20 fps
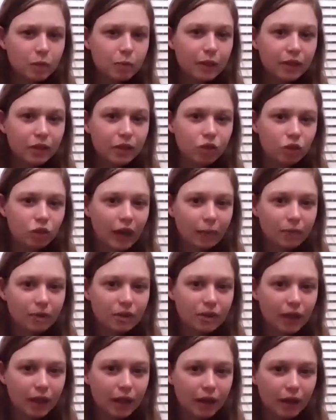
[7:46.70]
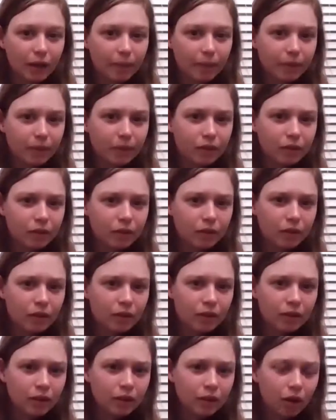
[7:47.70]
speed traps set up,
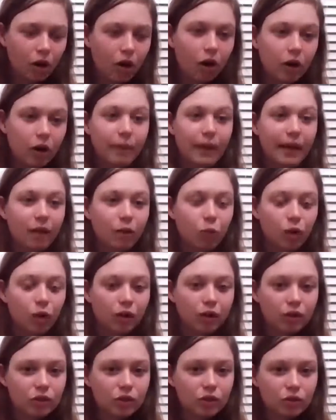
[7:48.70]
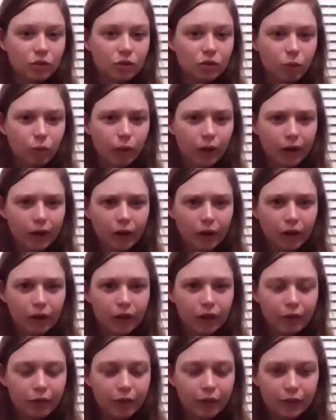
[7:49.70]
automated ones,
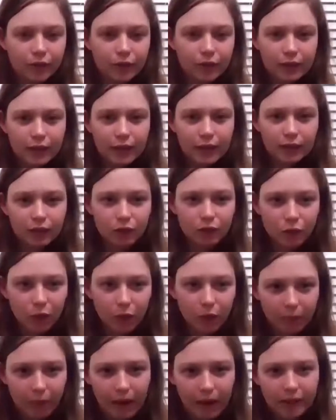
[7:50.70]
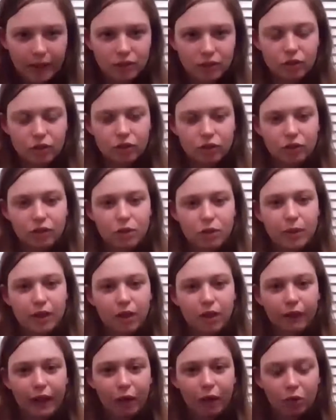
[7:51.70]
where if it detected you going past a certain
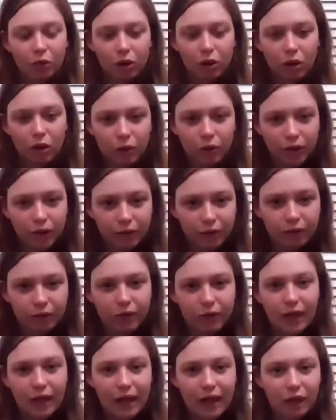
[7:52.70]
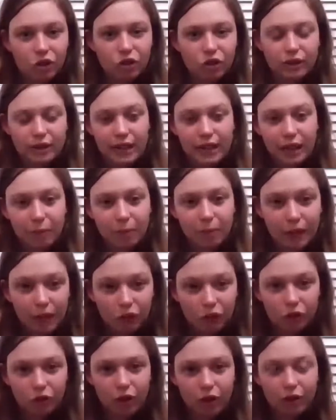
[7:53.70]
speed on that road, it'd flash and take a
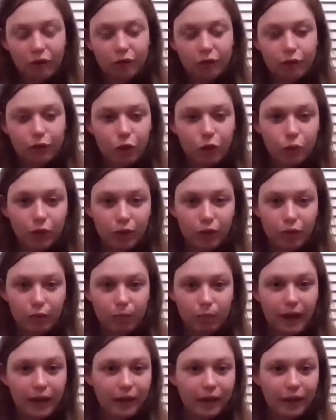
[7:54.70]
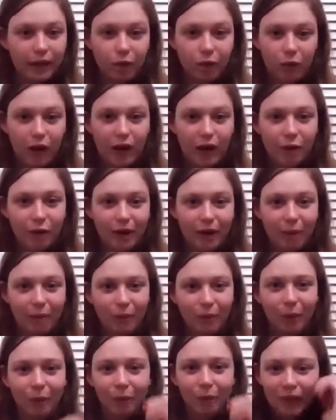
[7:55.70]
picture of you and your bike and your rider
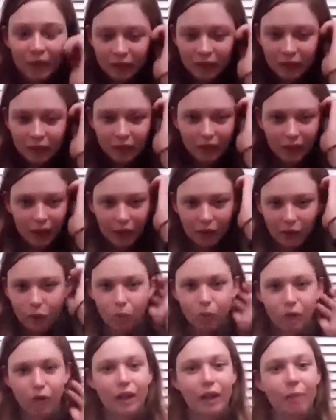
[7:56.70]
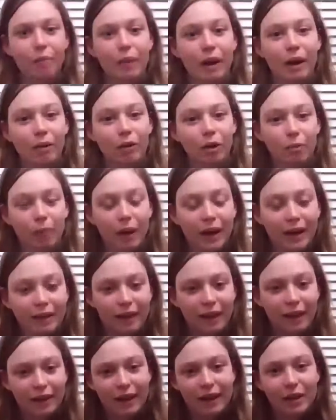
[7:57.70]
number. And in order to impound your
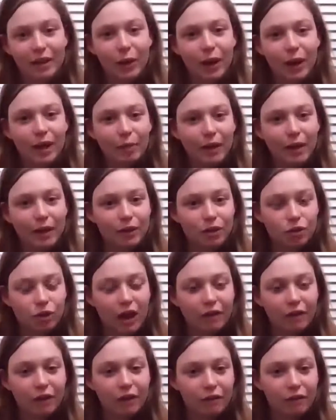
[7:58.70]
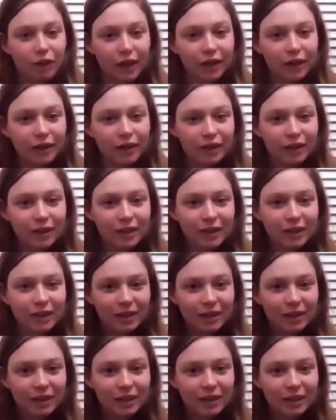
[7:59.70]
bike that night, you had to pay the traffic fine.